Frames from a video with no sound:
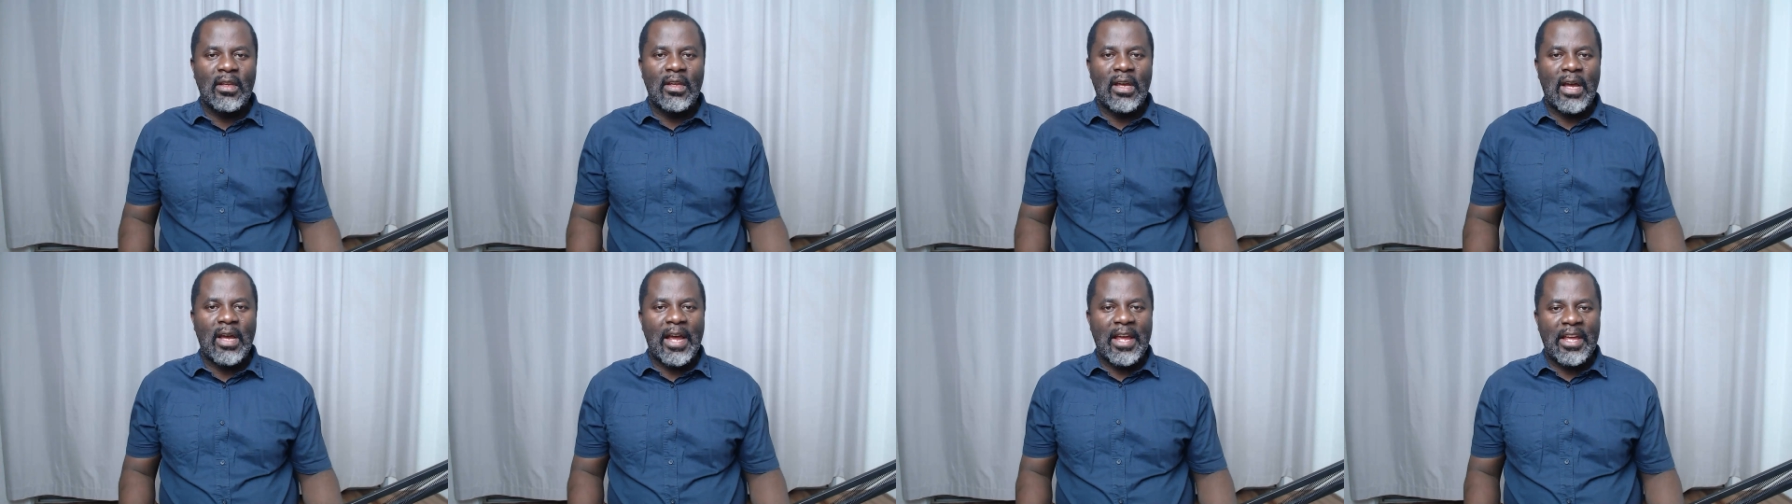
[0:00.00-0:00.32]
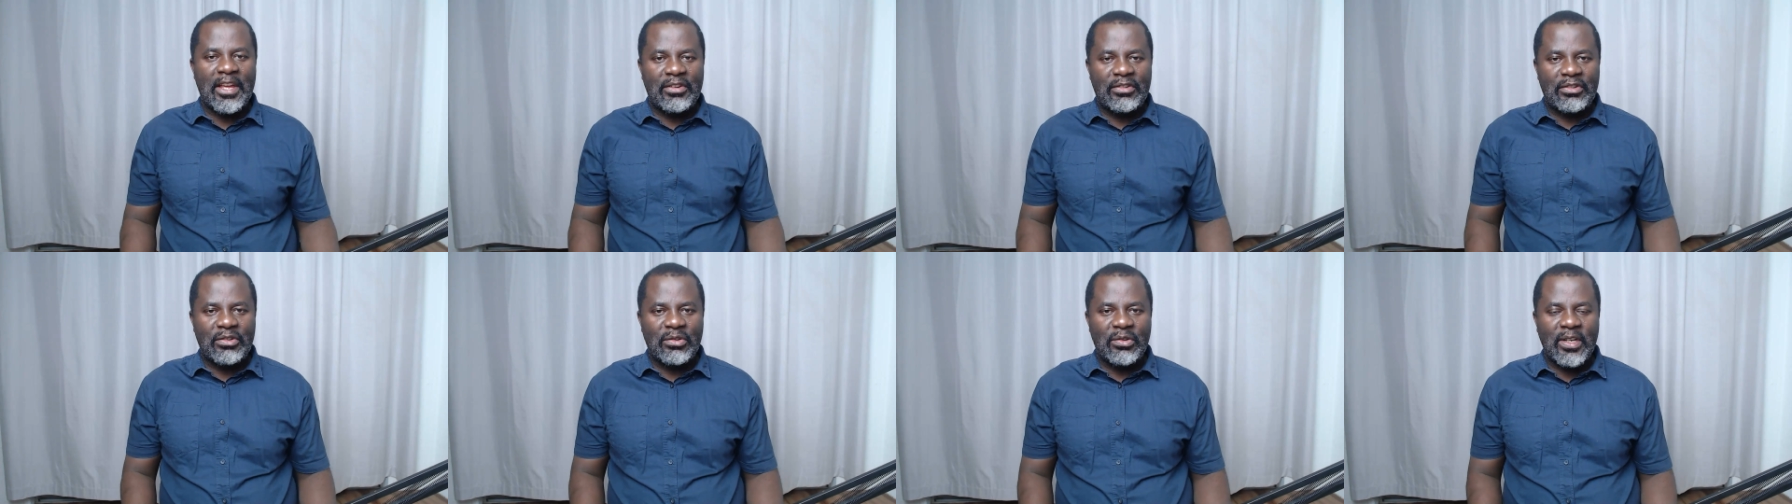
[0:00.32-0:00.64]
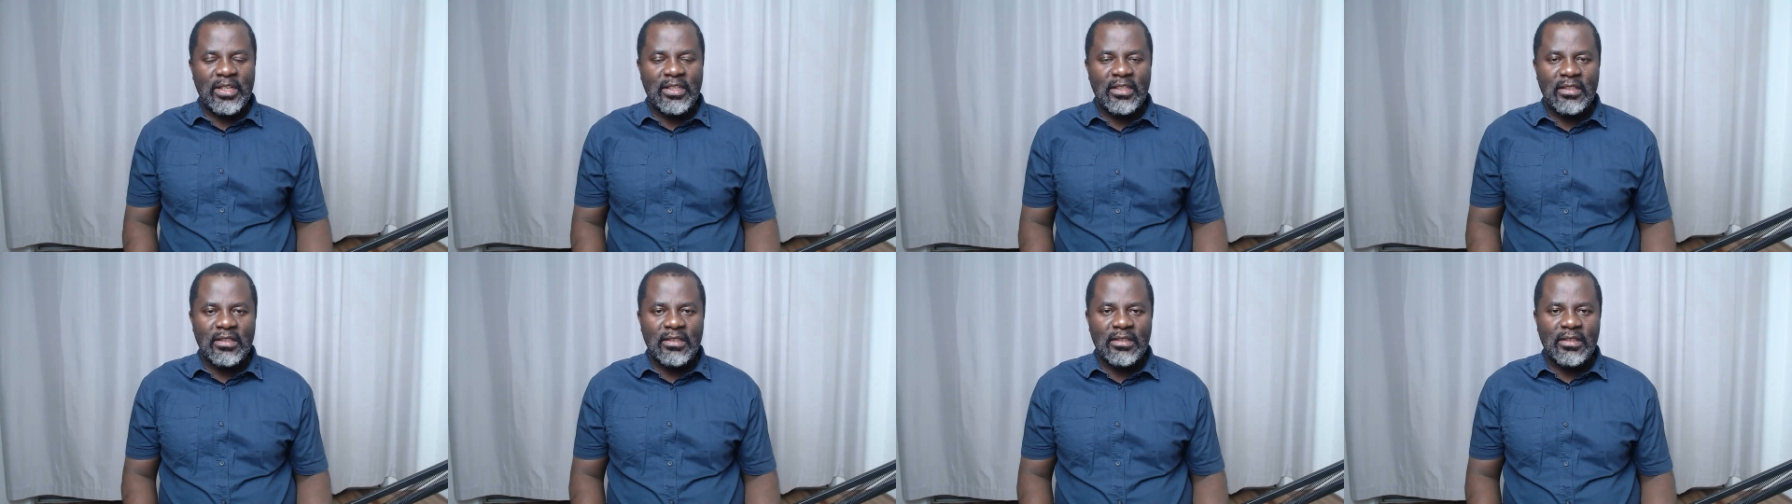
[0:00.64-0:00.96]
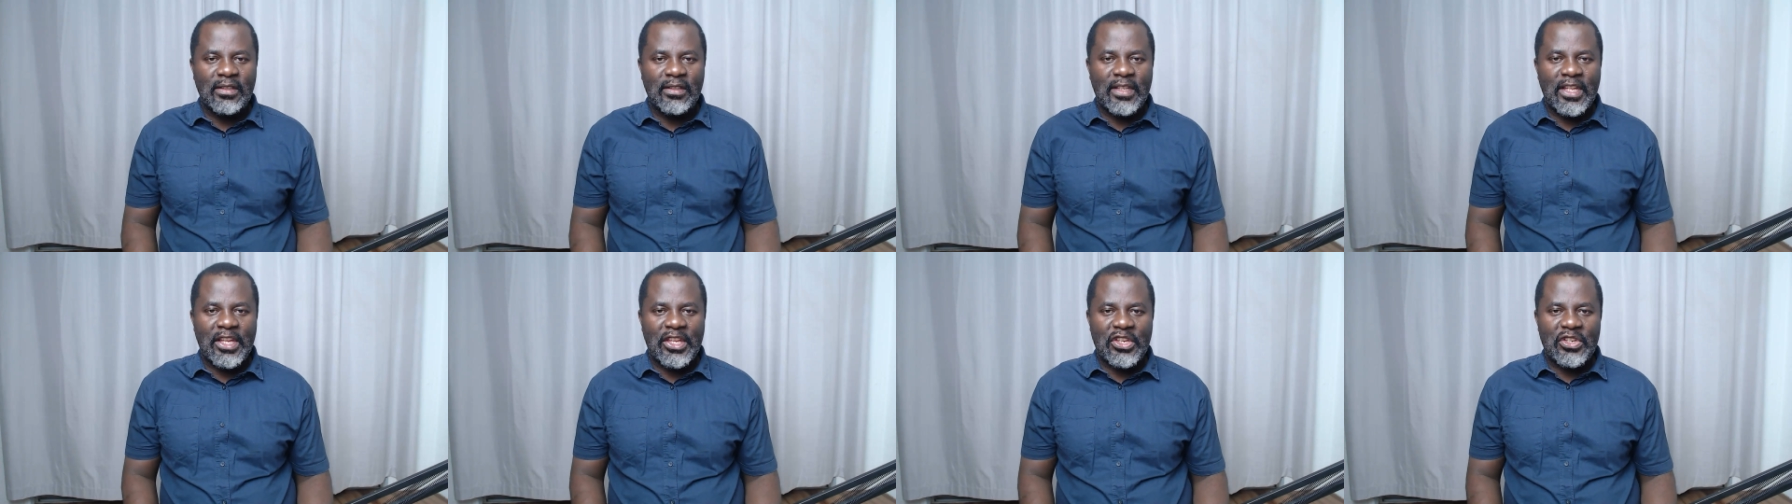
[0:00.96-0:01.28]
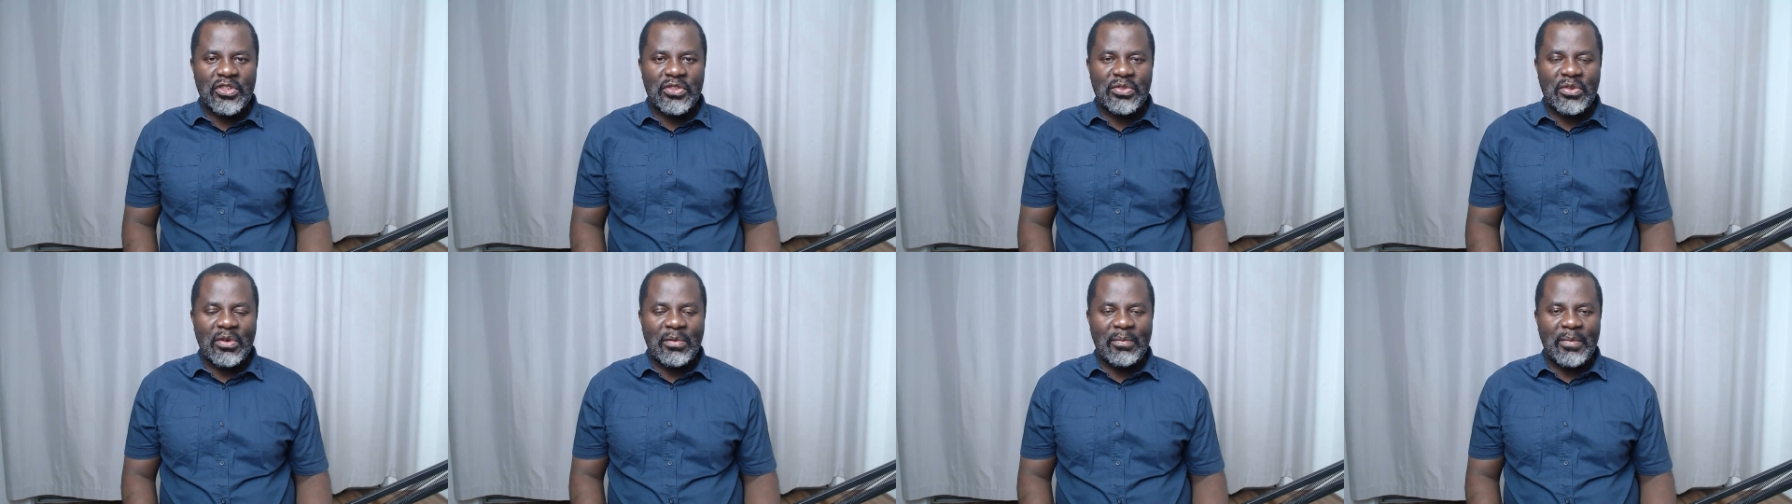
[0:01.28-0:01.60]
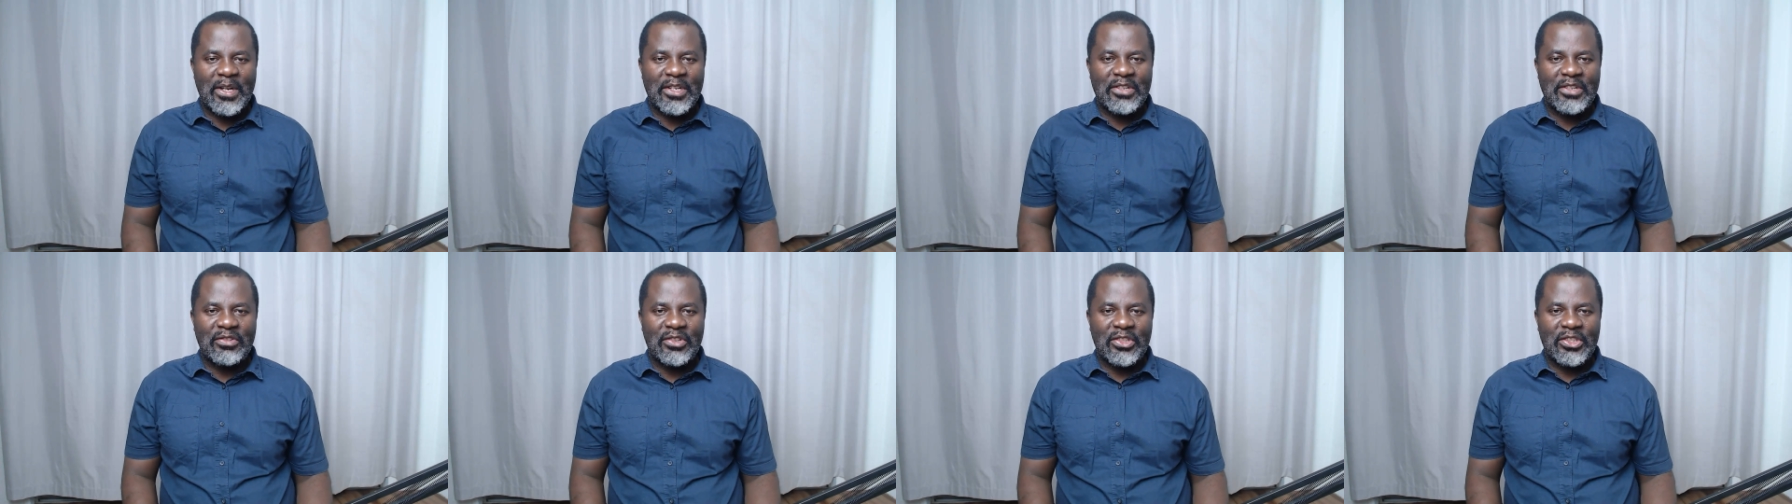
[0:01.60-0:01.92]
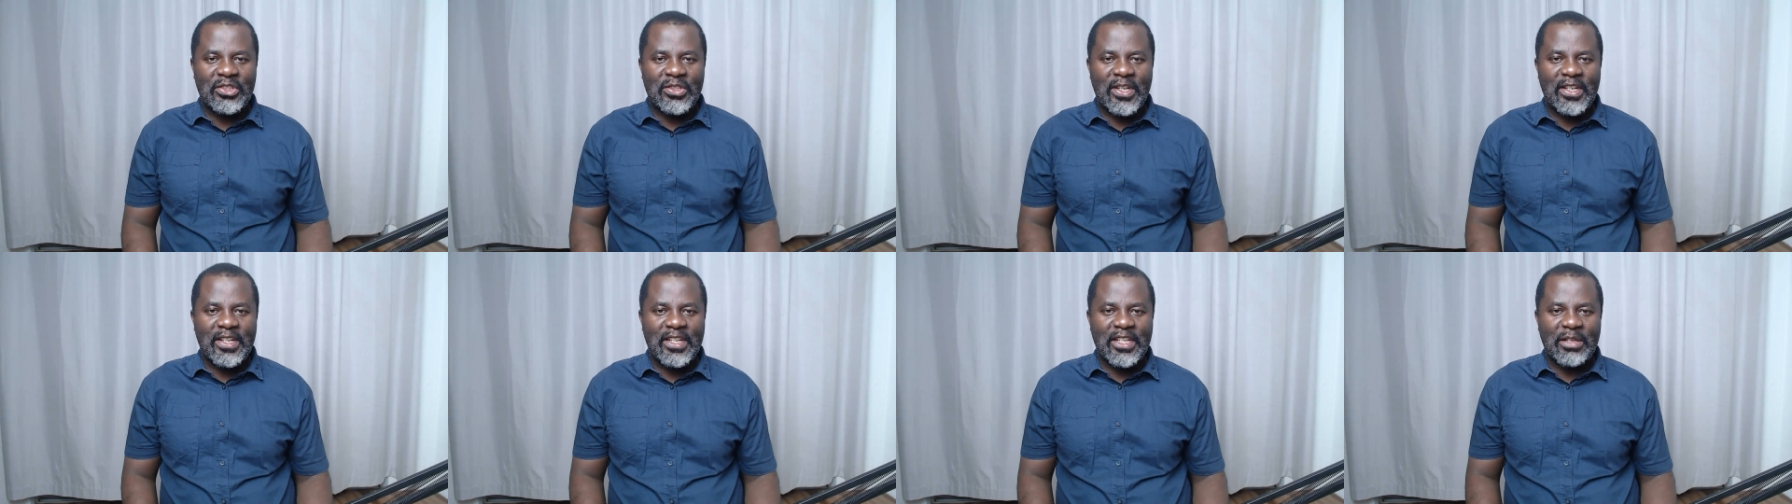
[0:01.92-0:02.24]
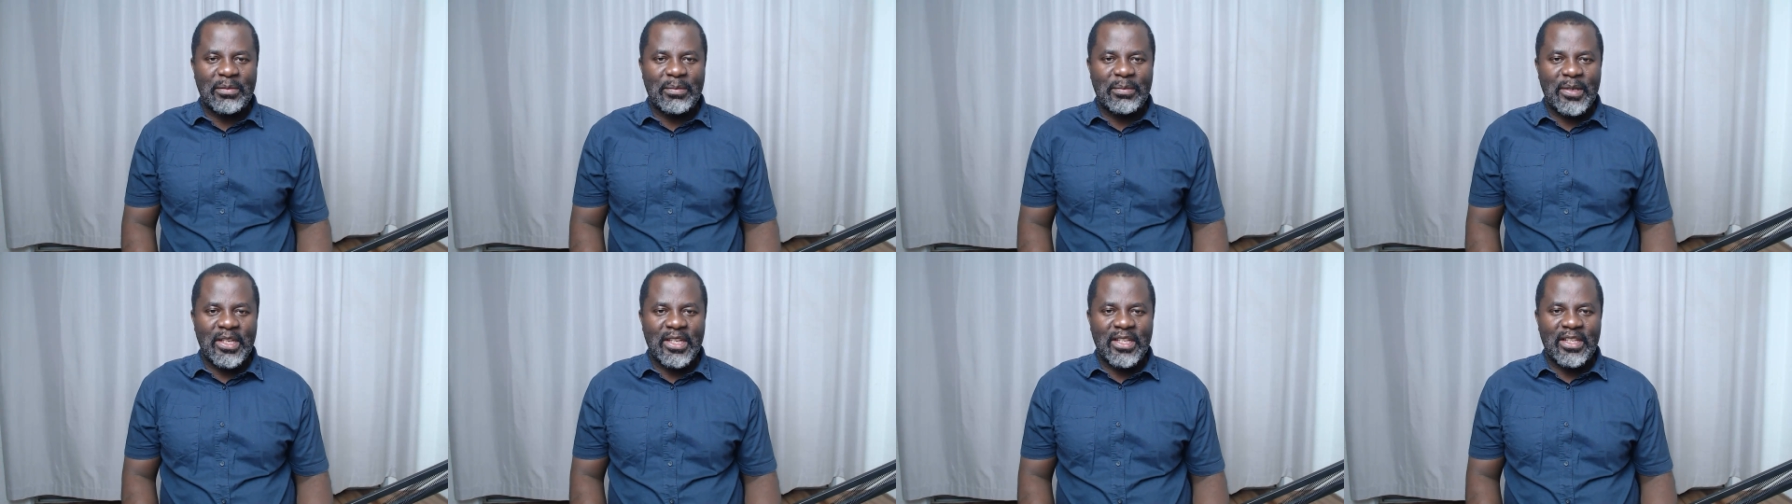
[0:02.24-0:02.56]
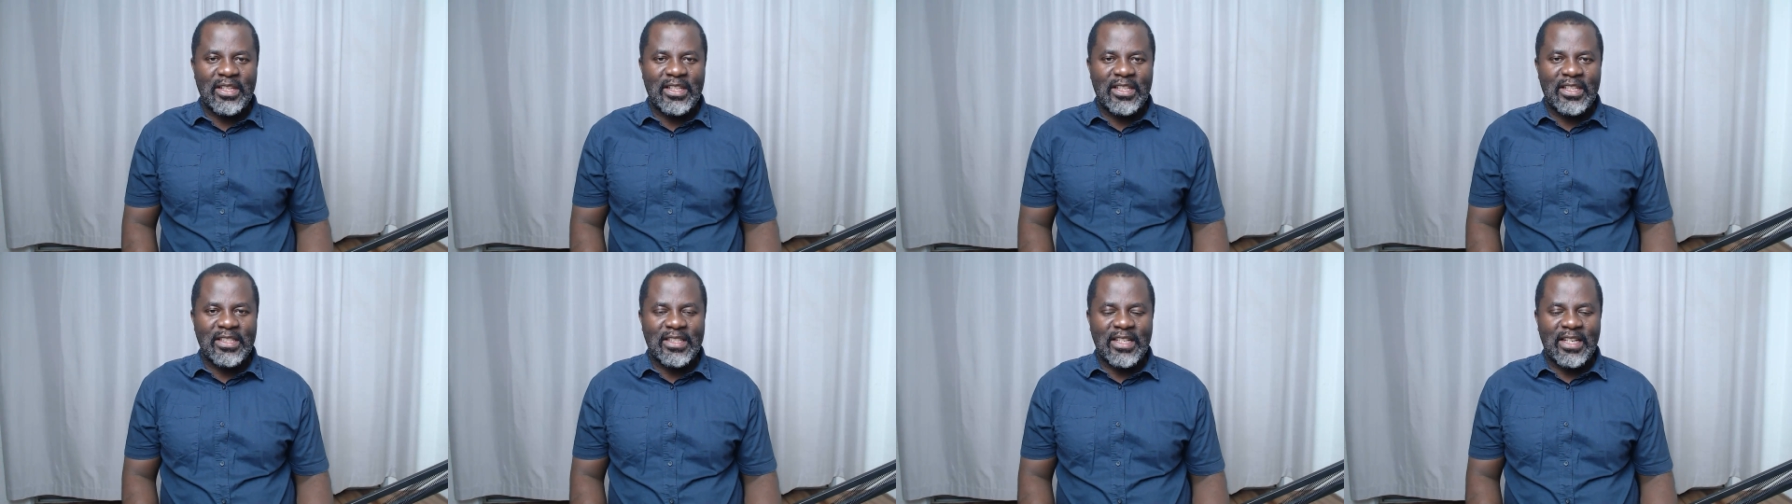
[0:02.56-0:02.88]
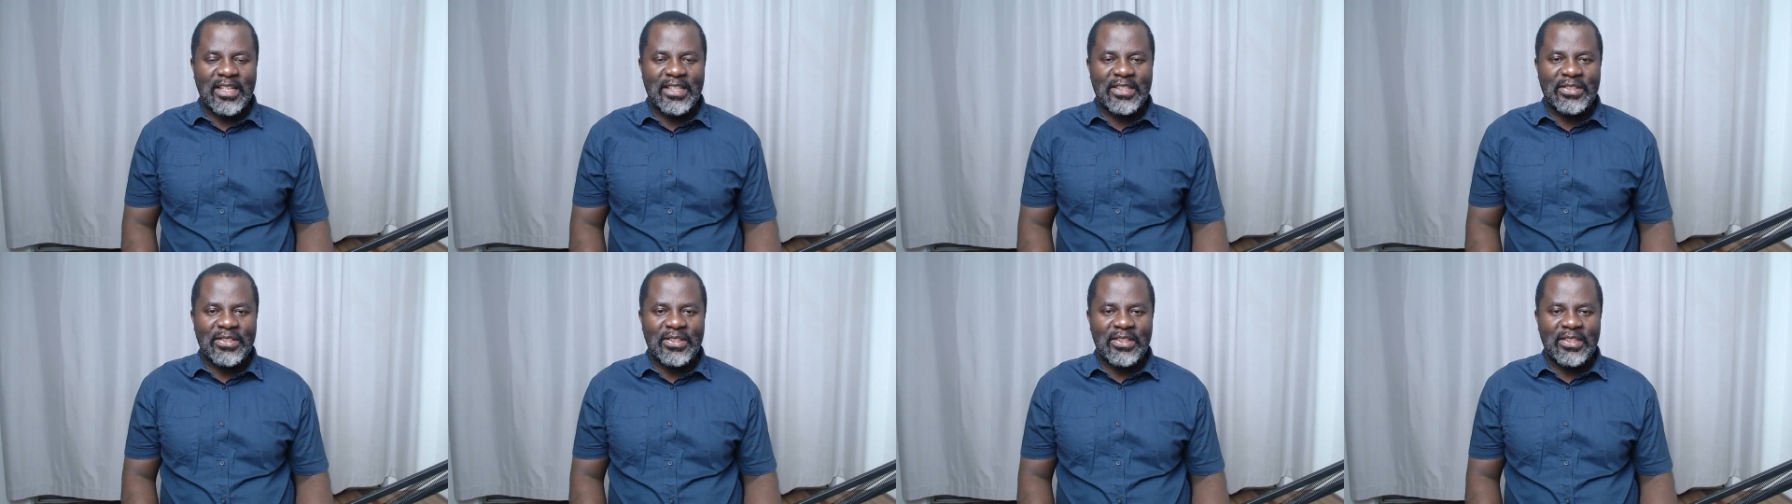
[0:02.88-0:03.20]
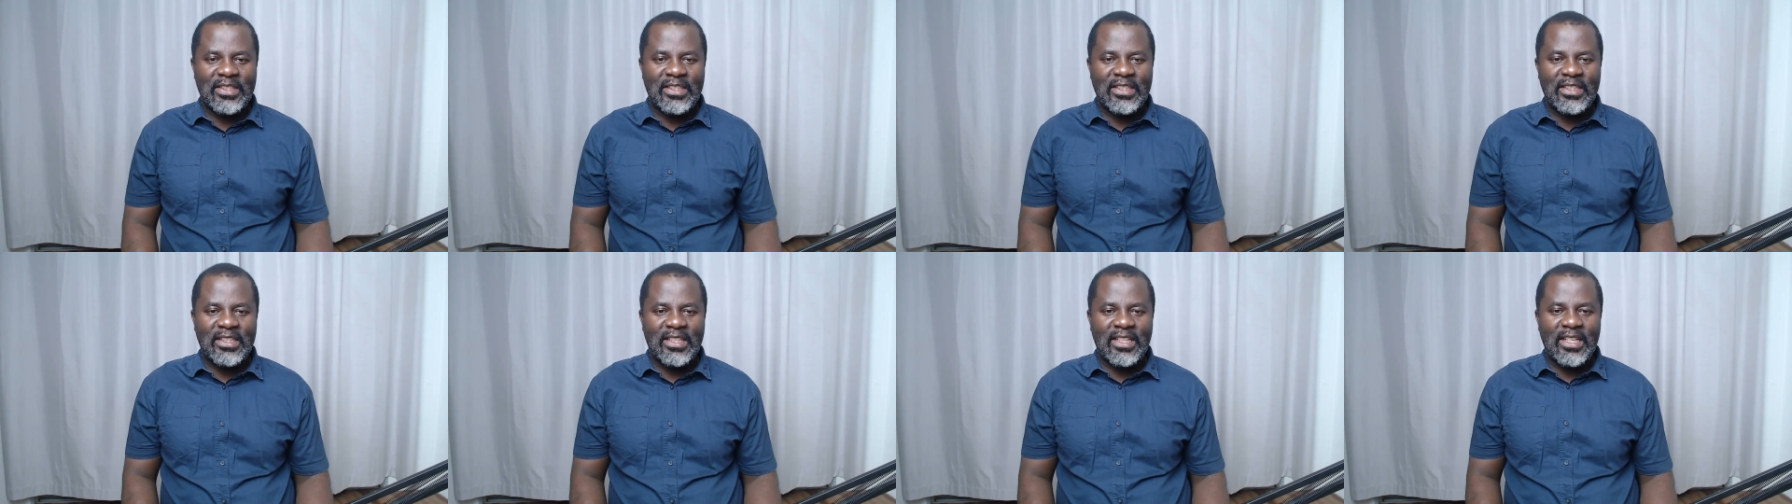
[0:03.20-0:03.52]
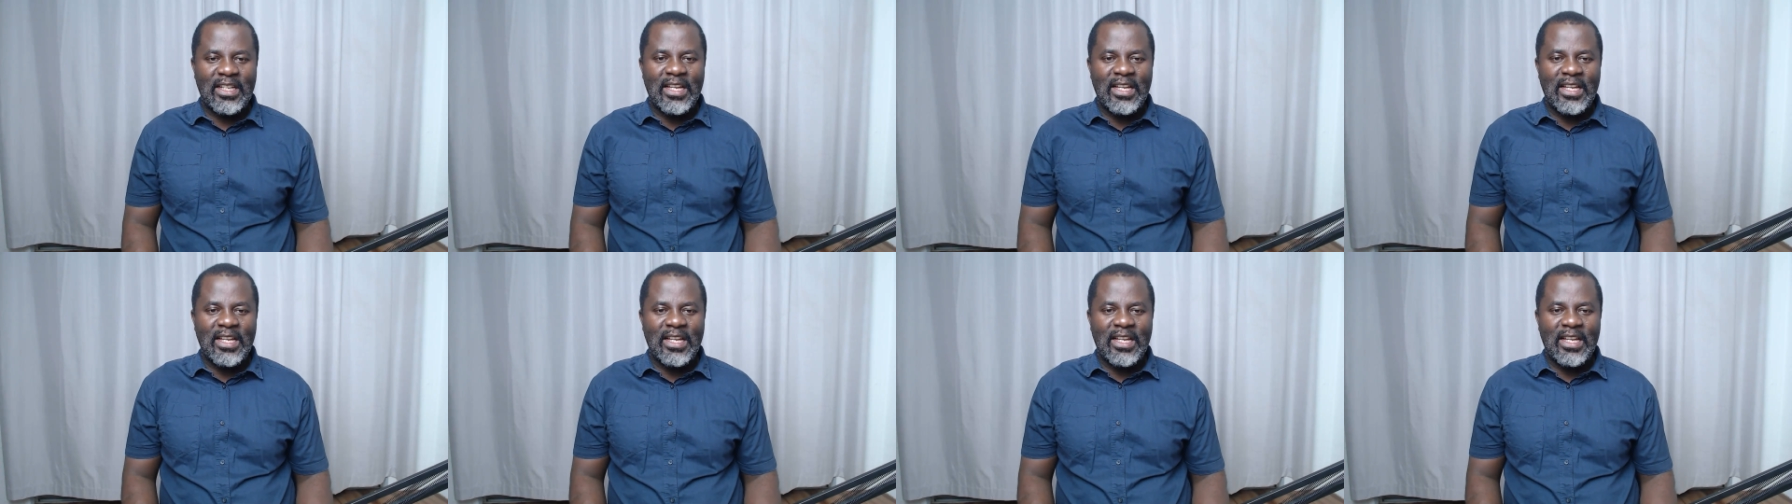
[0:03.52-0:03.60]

Hi everyone, thank you so much for joining me in this lesson.